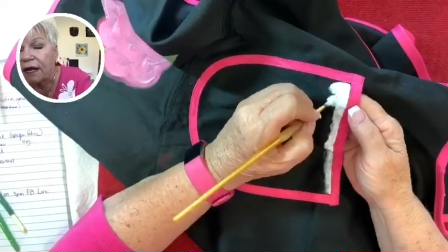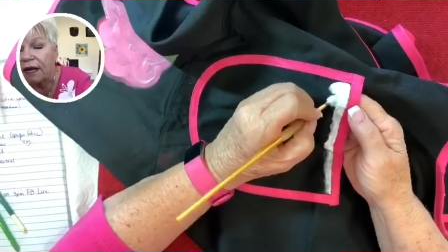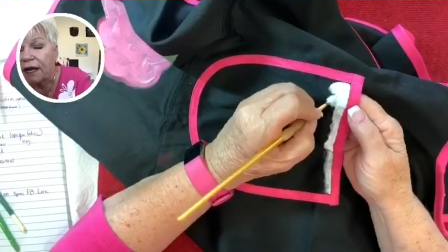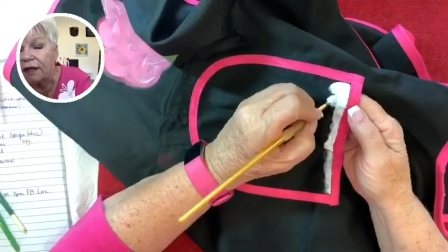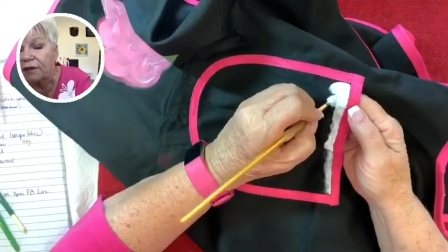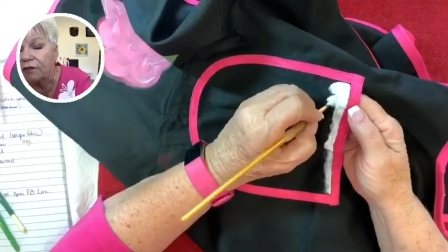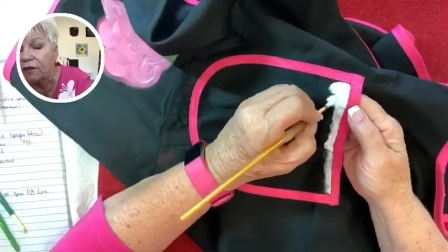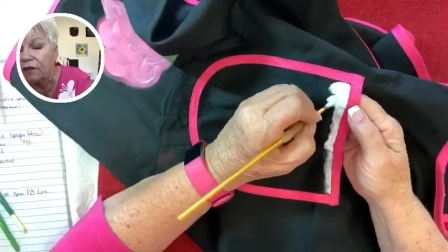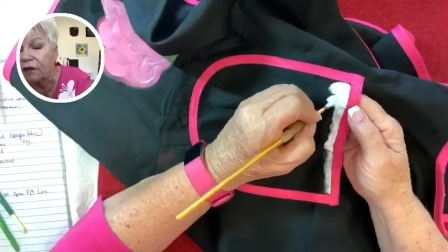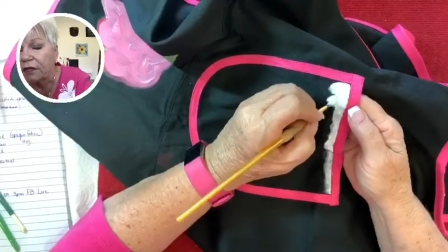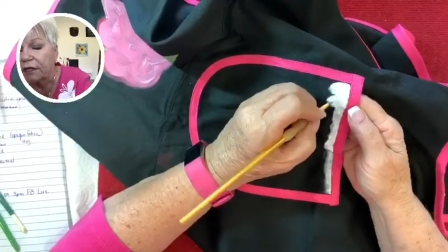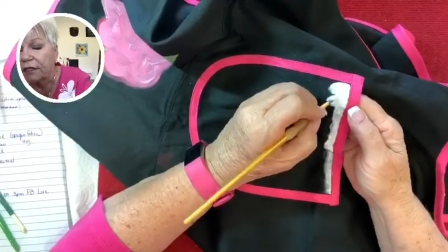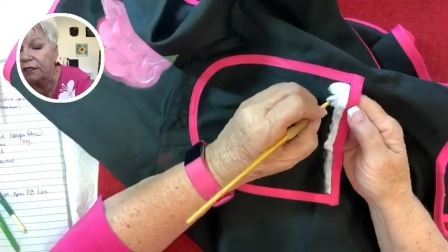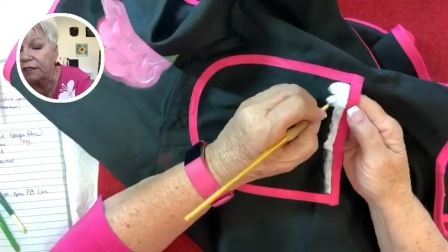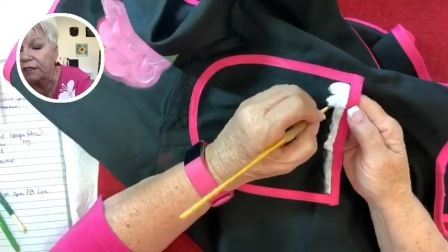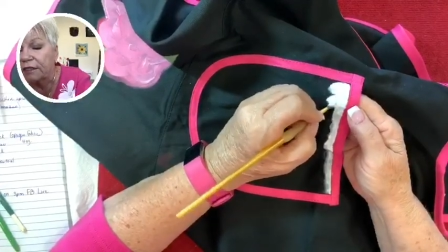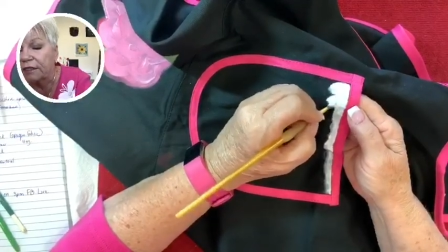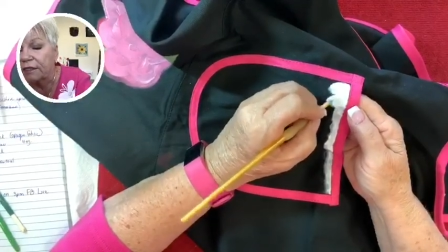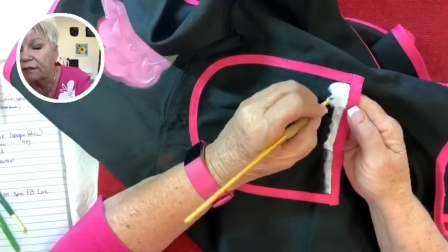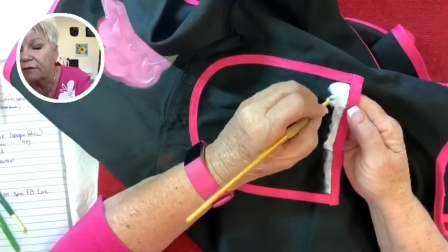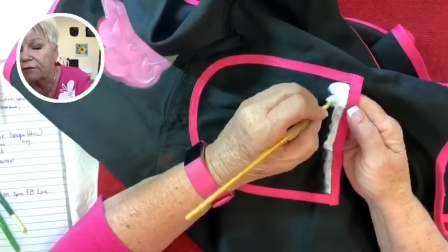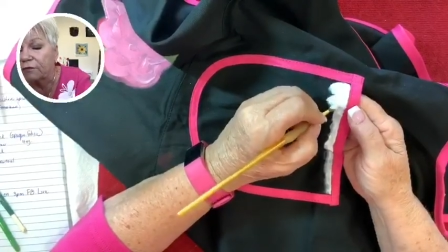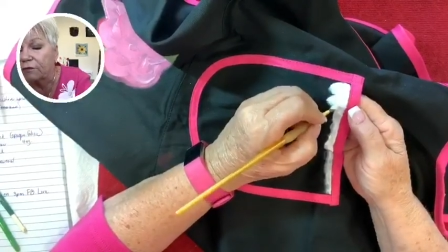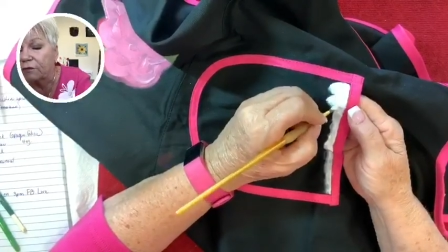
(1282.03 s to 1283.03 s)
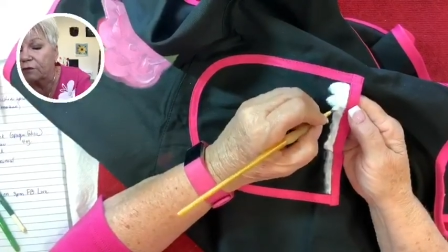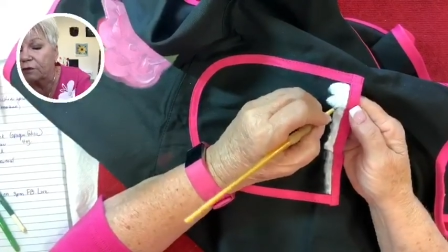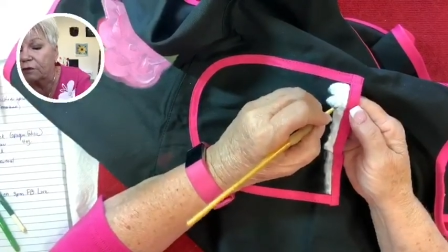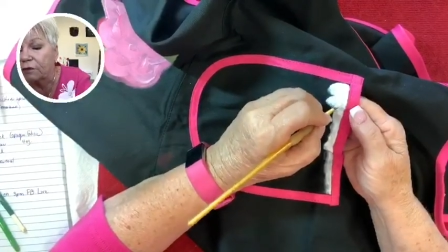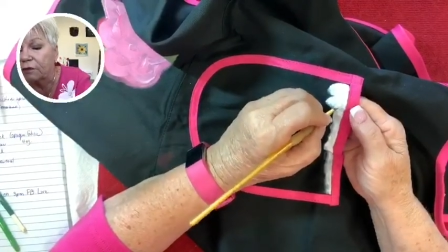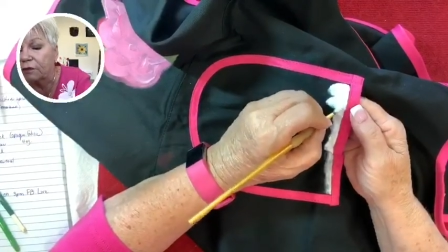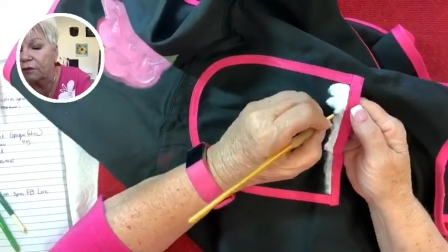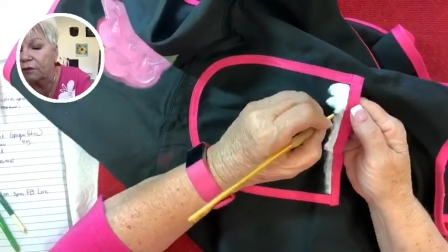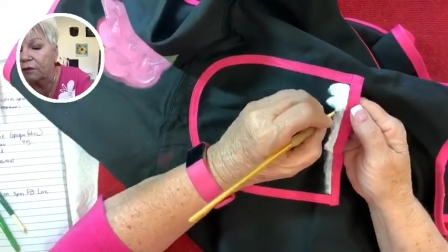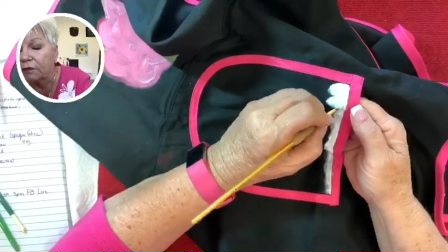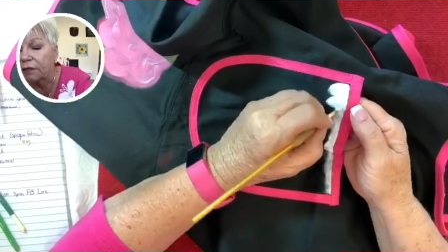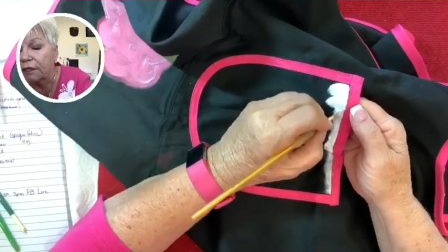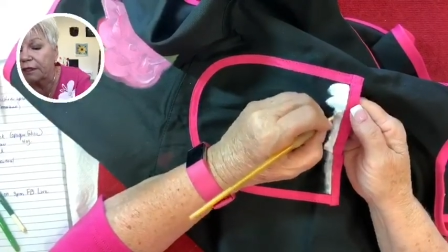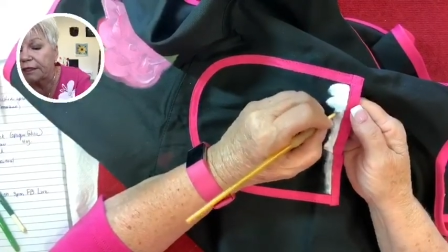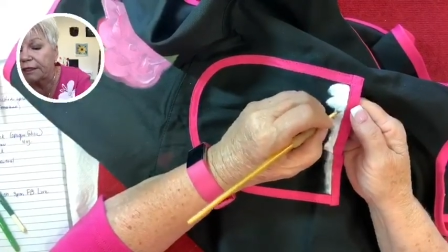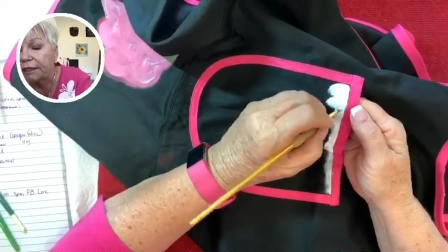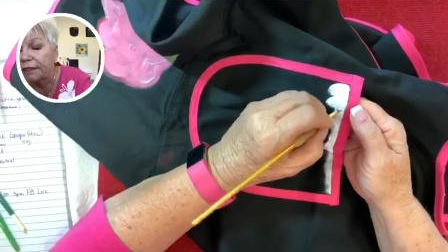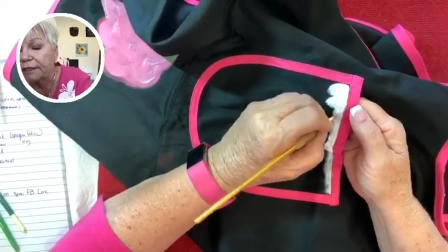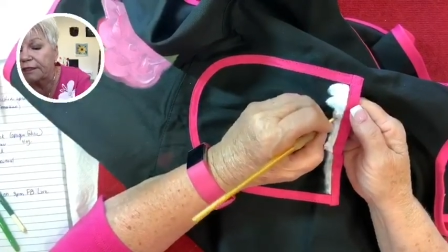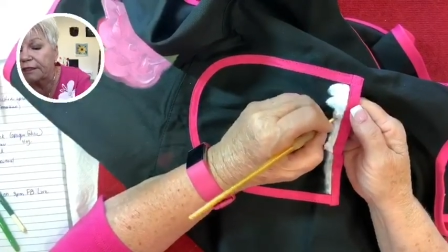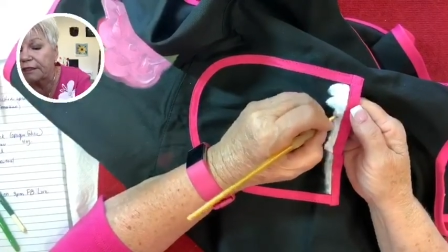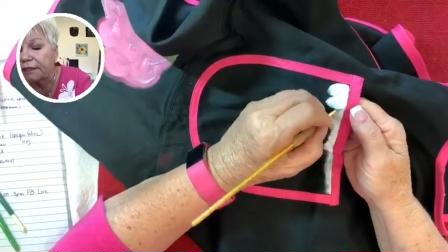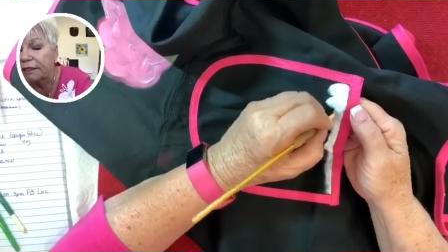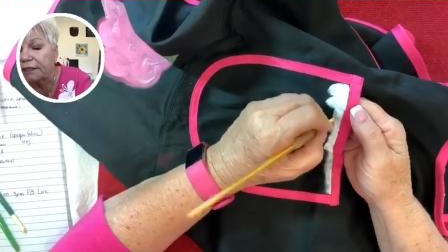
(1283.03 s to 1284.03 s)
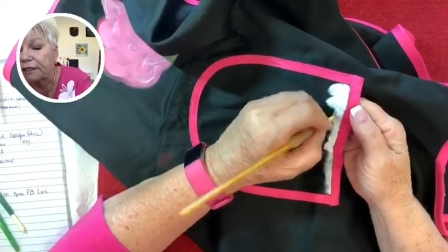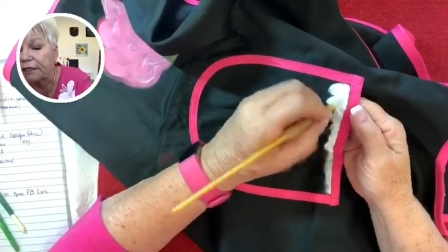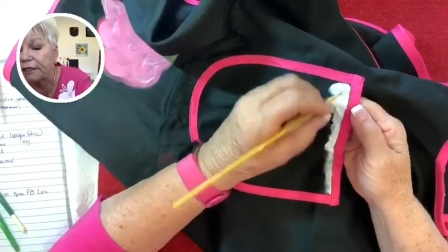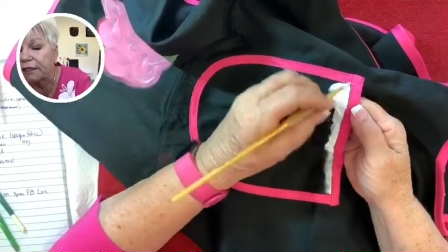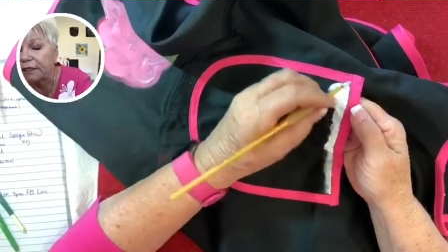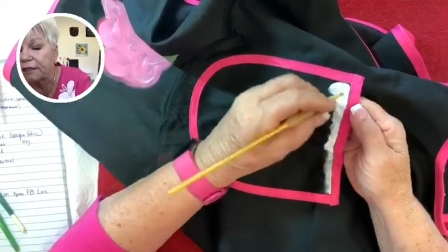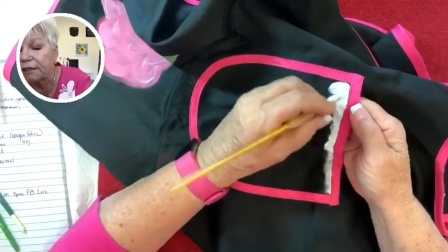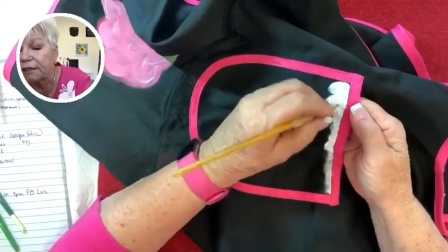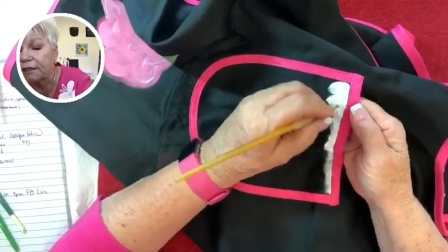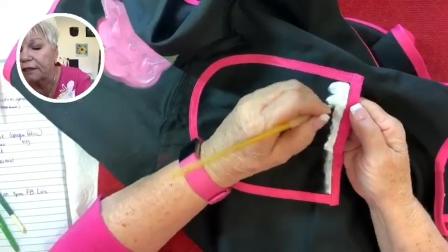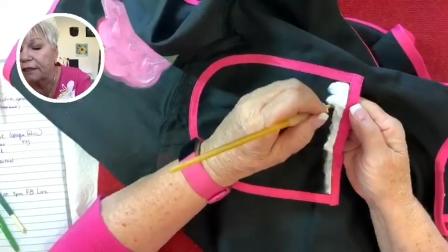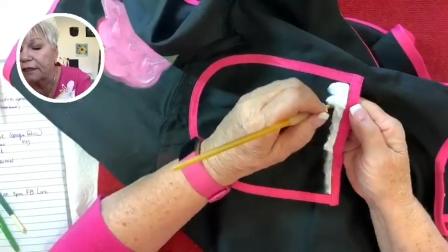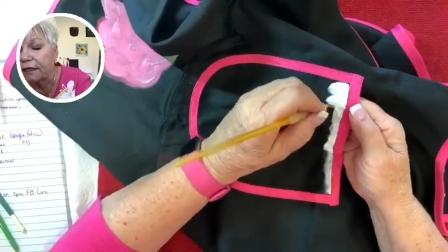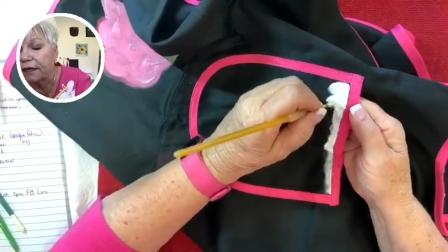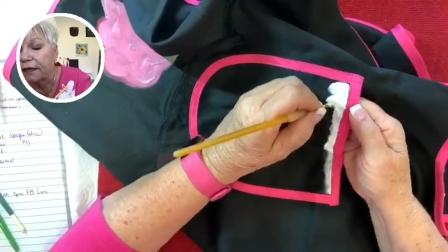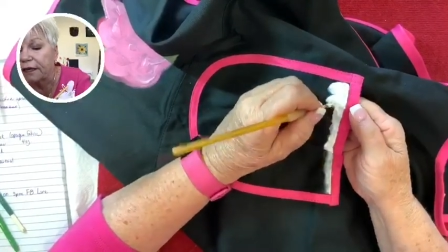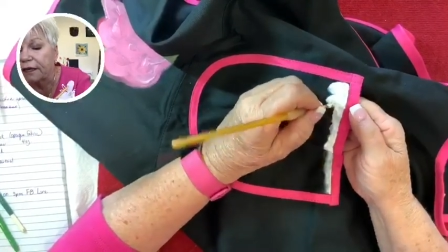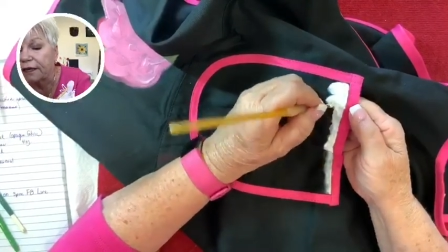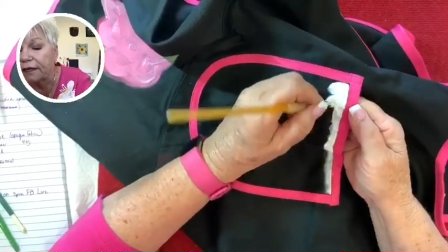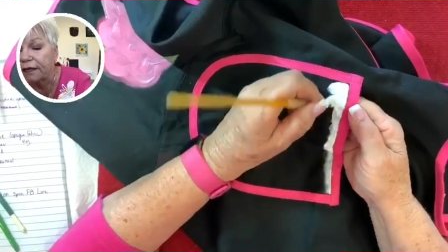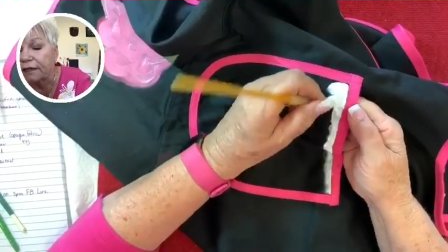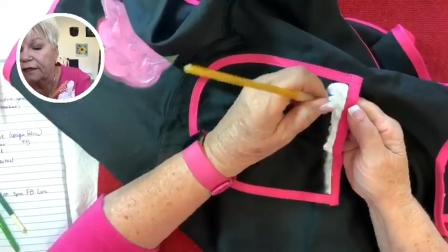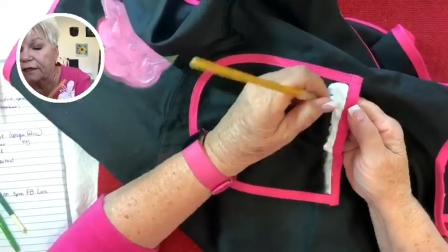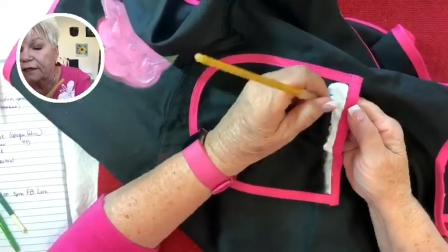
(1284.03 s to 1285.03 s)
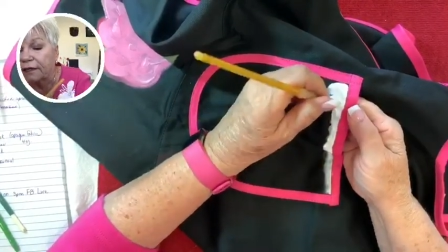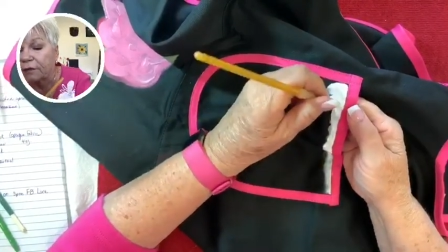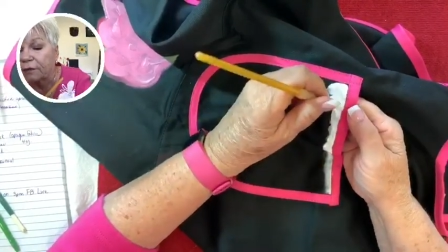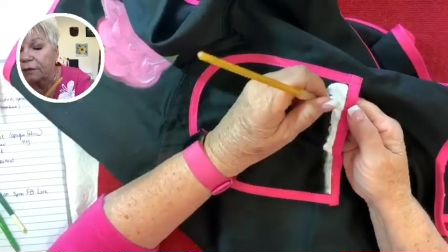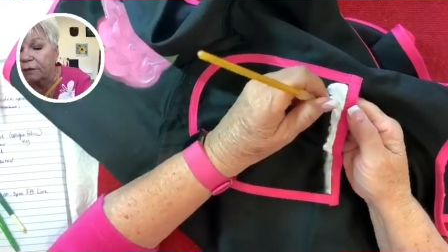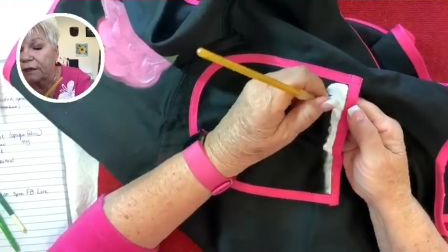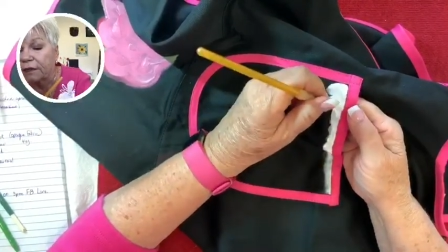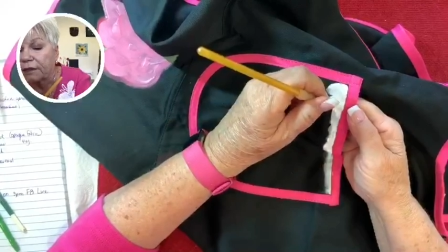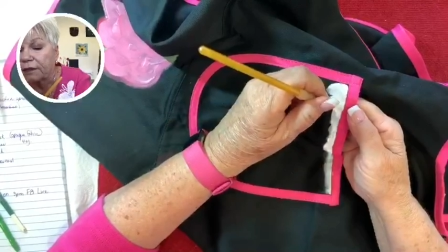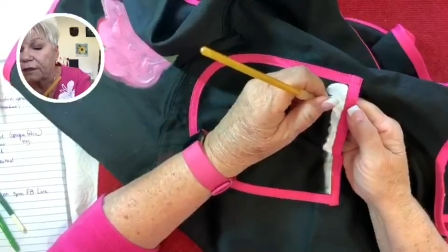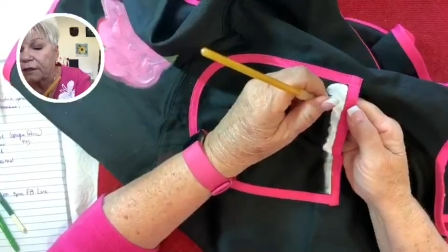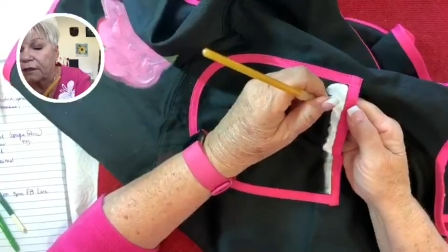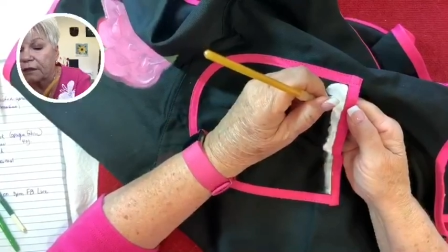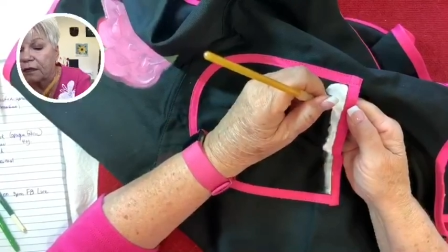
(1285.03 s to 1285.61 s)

I thought I did it for a ladies' tea that they had here, but